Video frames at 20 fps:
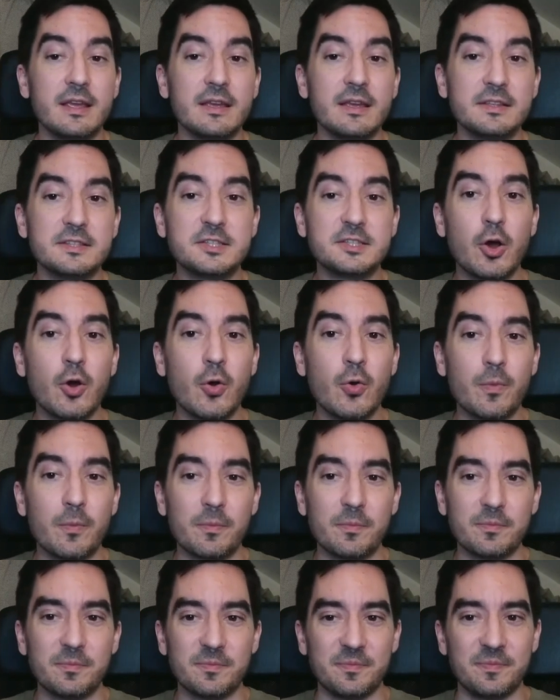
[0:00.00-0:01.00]
so
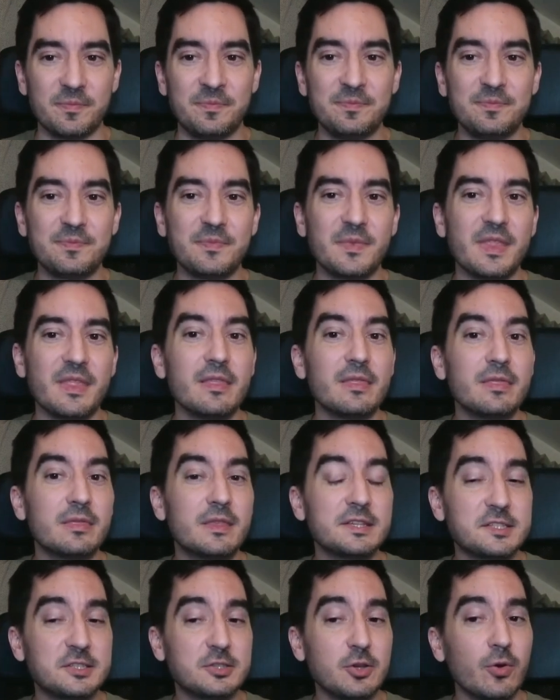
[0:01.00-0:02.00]

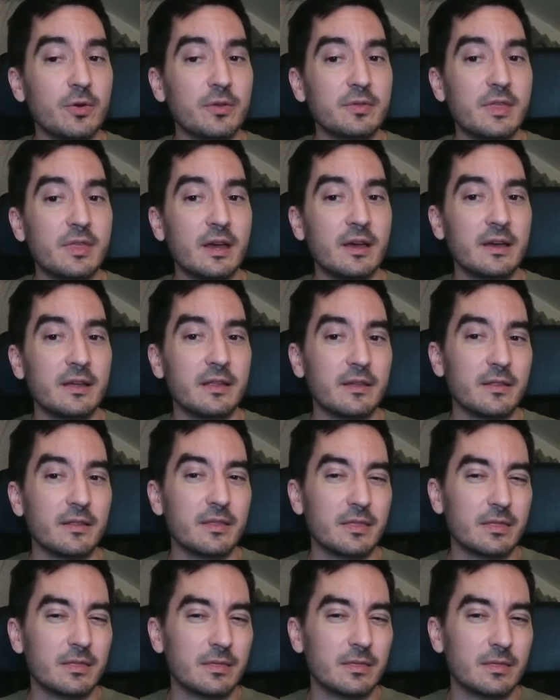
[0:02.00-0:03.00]
the
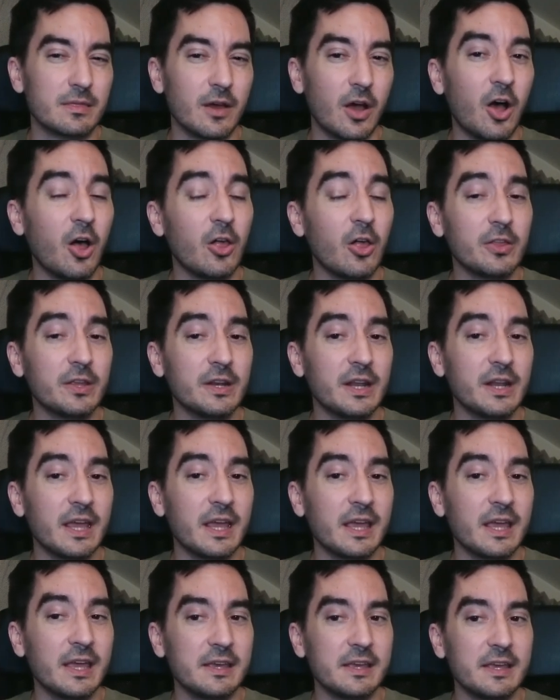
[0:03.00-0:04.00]
holiday
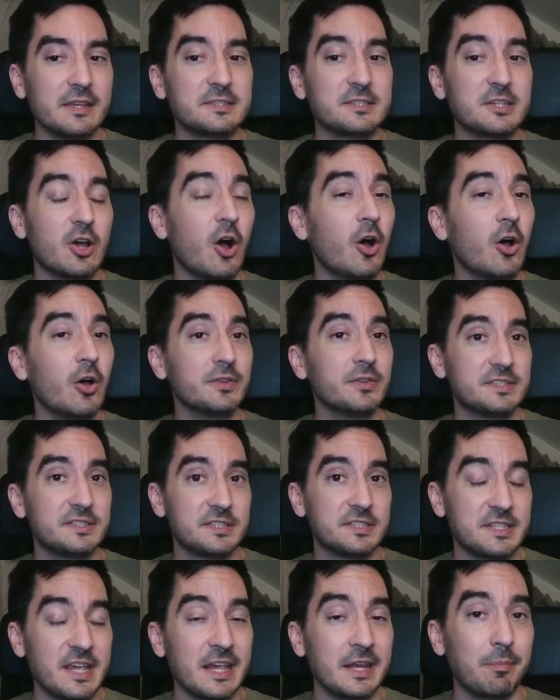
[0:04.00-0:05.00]
is called
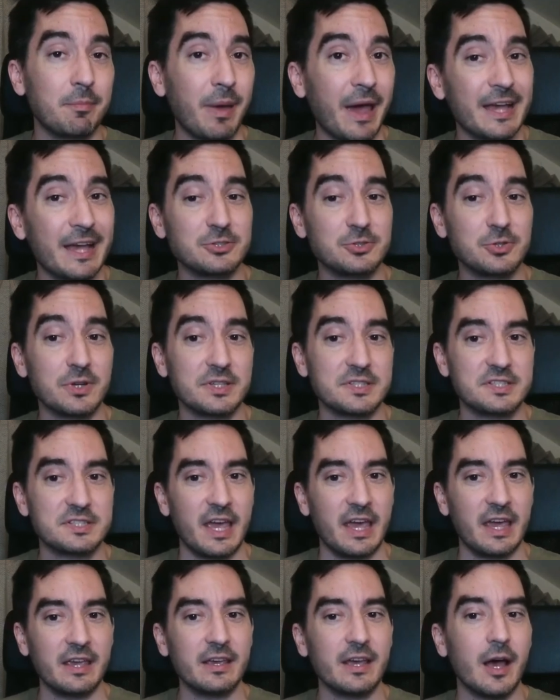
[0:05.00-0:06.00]
St. Patrick's
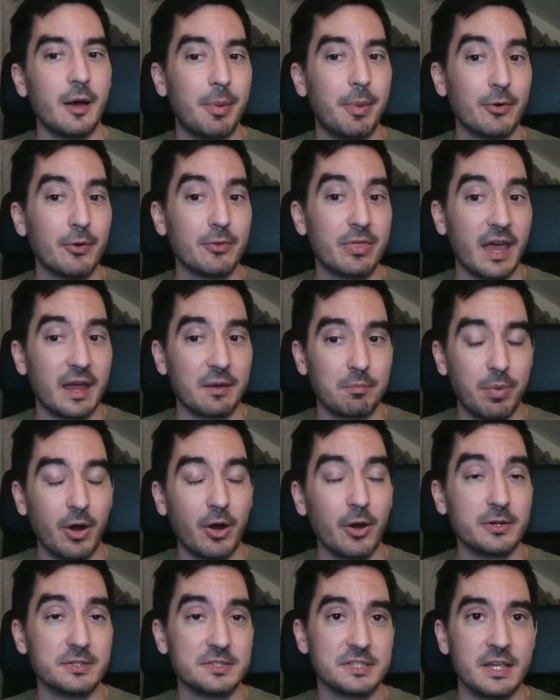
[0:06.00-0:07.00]
Day, about that
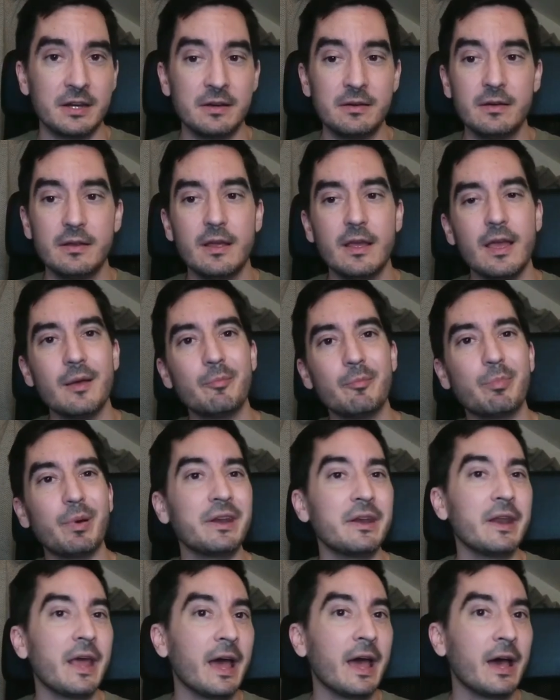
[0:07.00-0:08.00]
person,
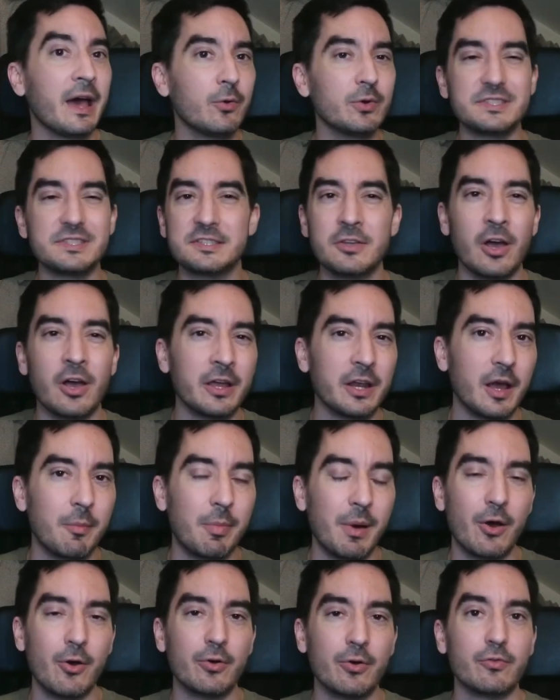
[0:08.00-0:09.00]
but now it's not
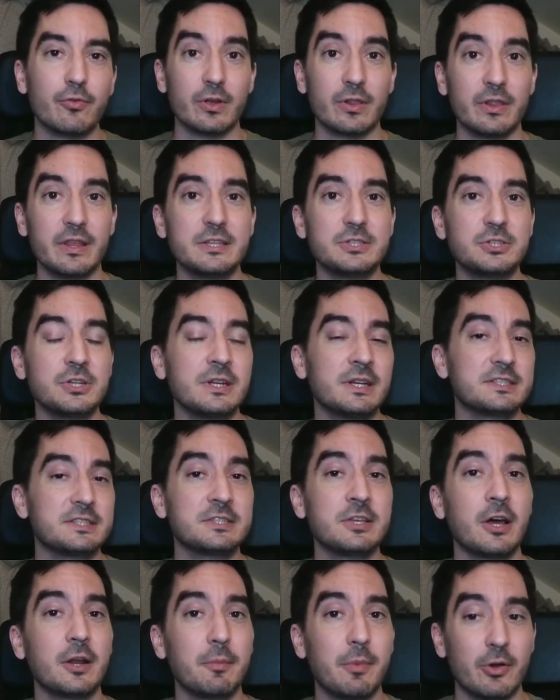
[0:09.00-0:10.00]
about religion,
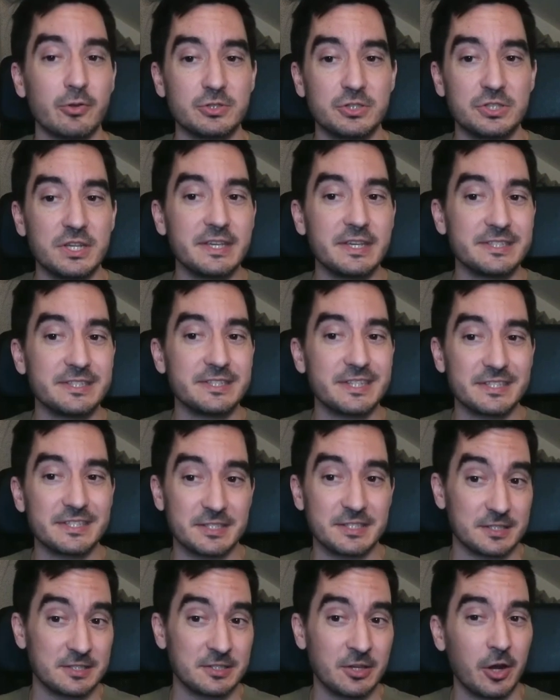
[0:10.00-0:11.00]
it's not about Jesus,
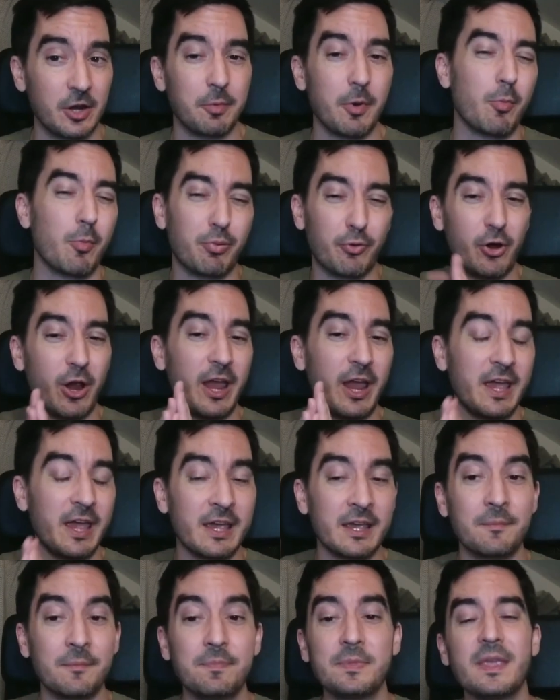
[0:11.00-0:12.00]
it's not about
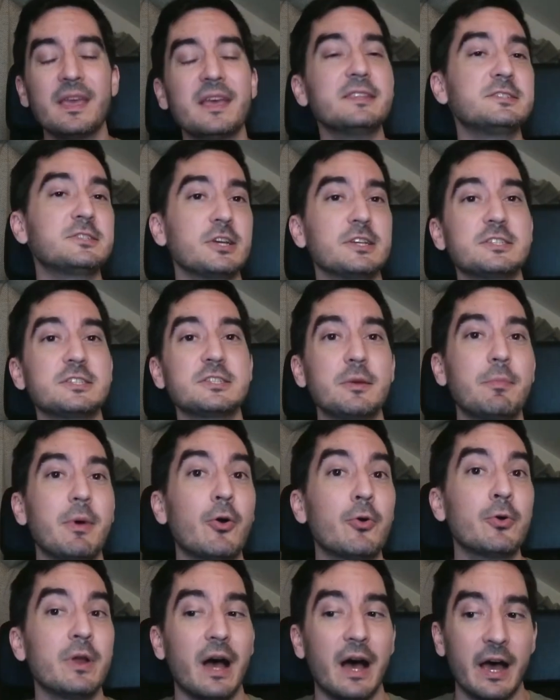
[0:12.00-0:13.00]
praying, it's just
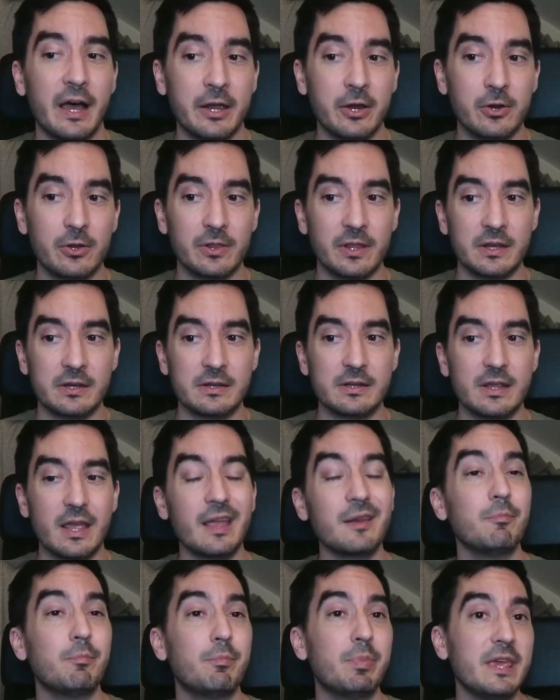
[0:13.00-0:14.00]
about Ireland
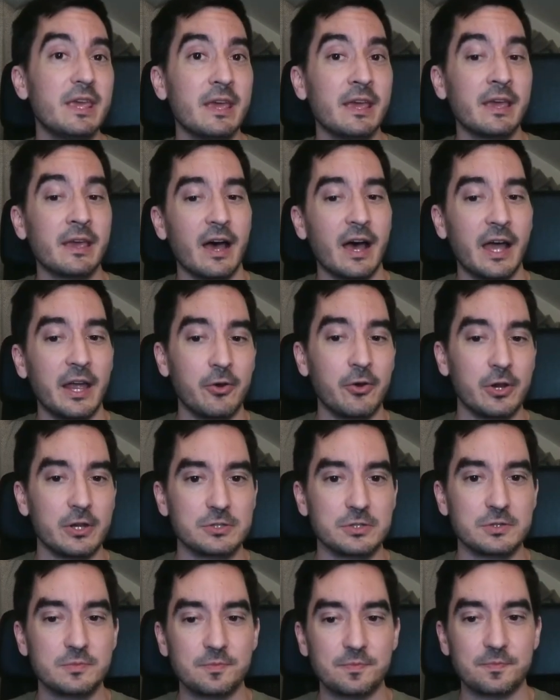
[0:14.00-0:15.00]
and being Irish.